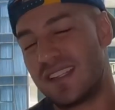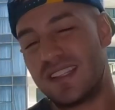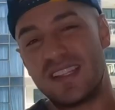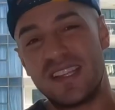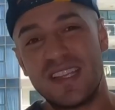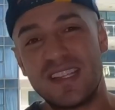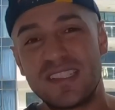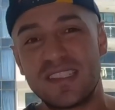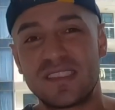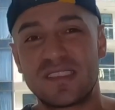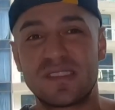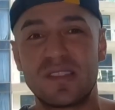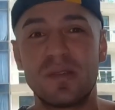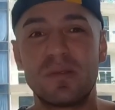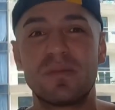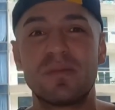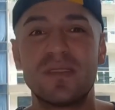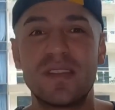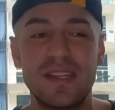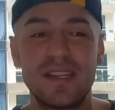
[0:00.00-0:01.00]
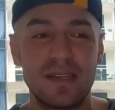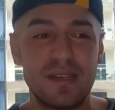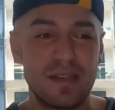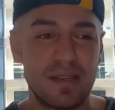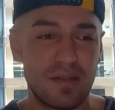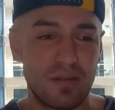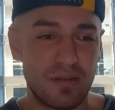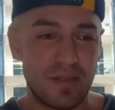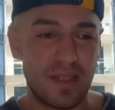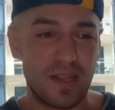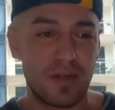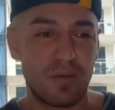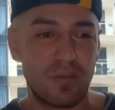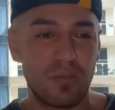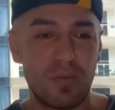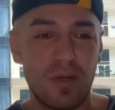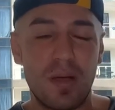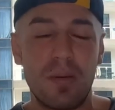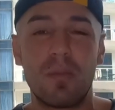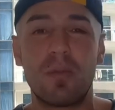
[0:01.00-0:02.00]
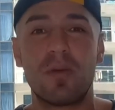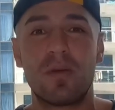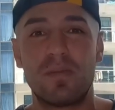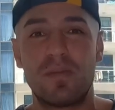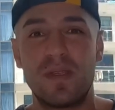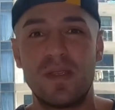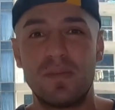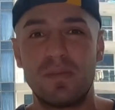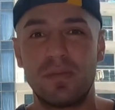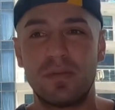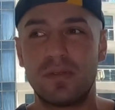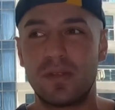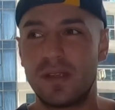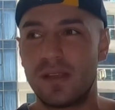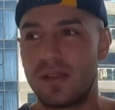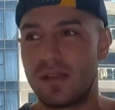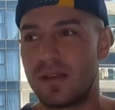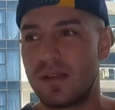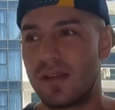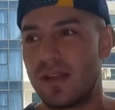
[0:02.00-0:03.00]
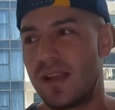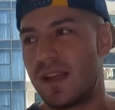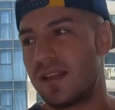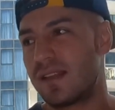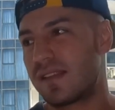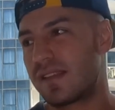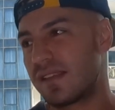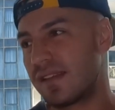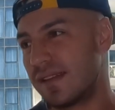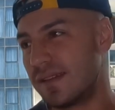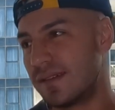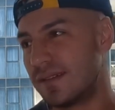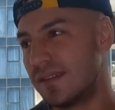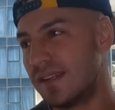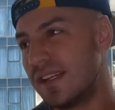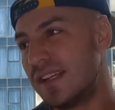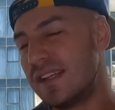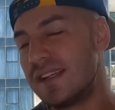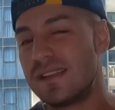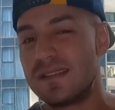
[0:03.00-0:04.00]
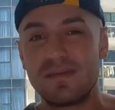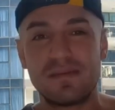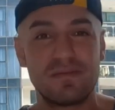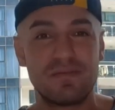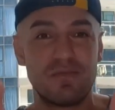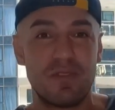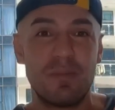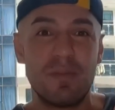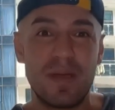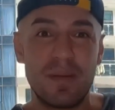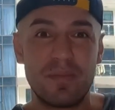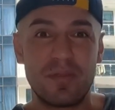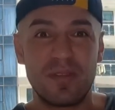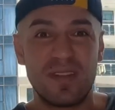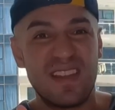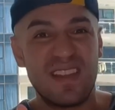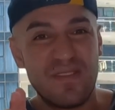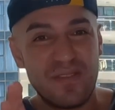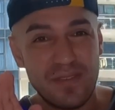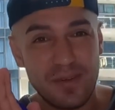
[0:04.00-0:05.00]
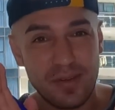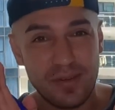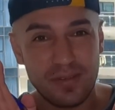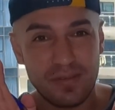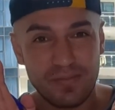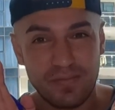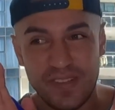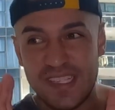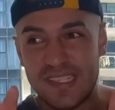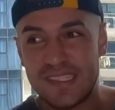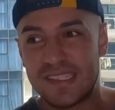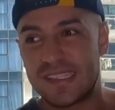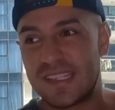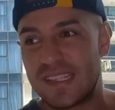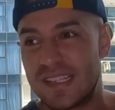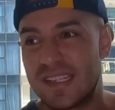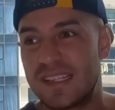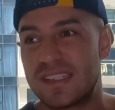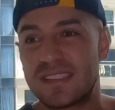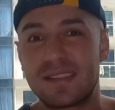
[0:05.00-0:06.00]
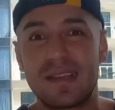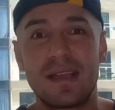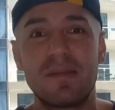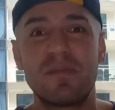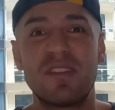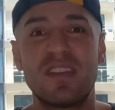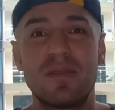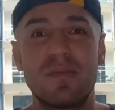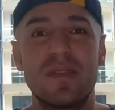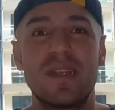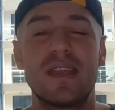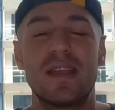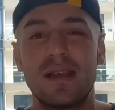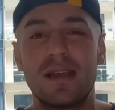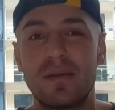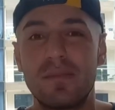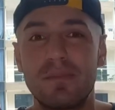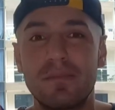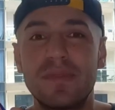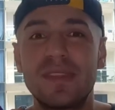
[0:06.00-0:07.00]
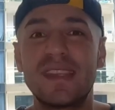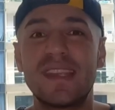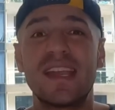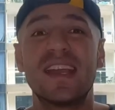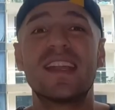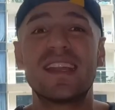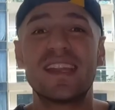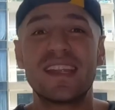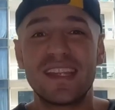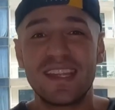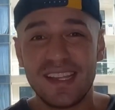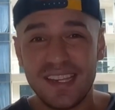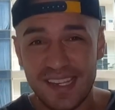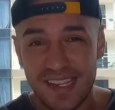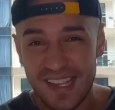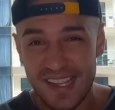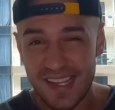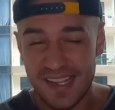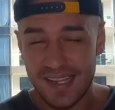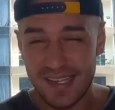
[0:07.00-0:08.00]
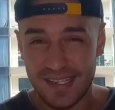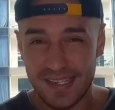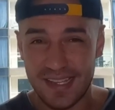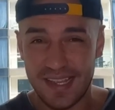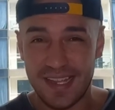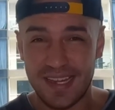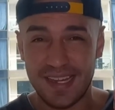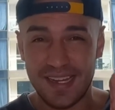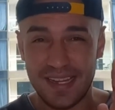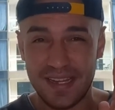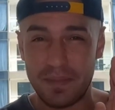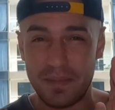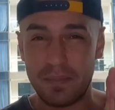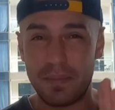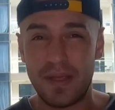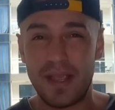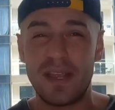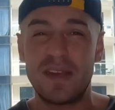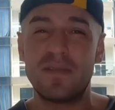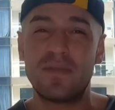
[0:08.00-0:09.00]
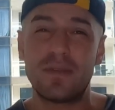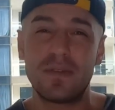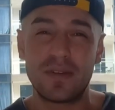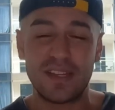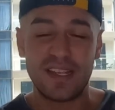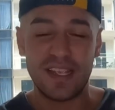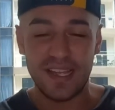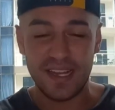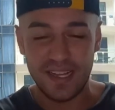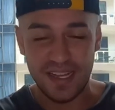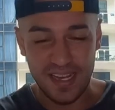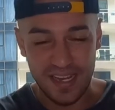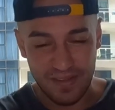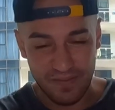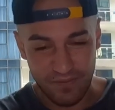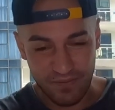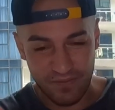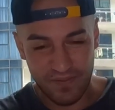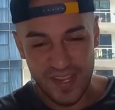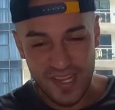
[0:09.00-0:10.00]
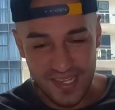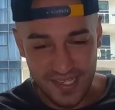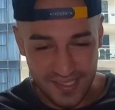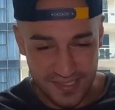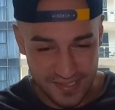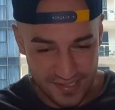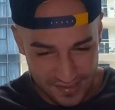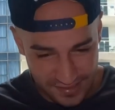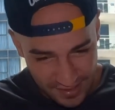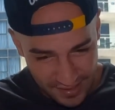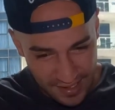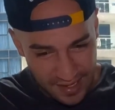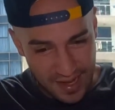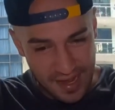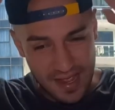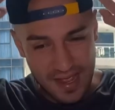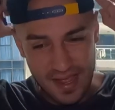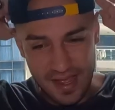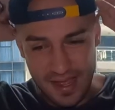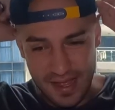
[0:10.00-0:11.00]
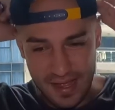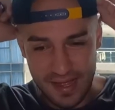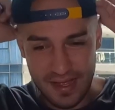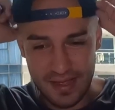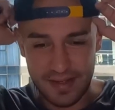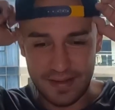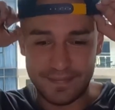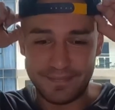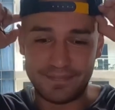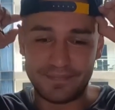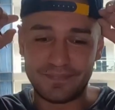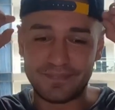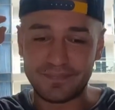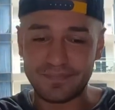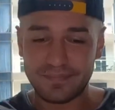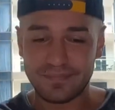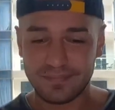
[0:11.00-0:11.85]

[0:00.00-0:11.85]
they just don't need, or they don't want more people here. And so remember, if your visa is coming to be up, get it in, get it paid for, get it finished. And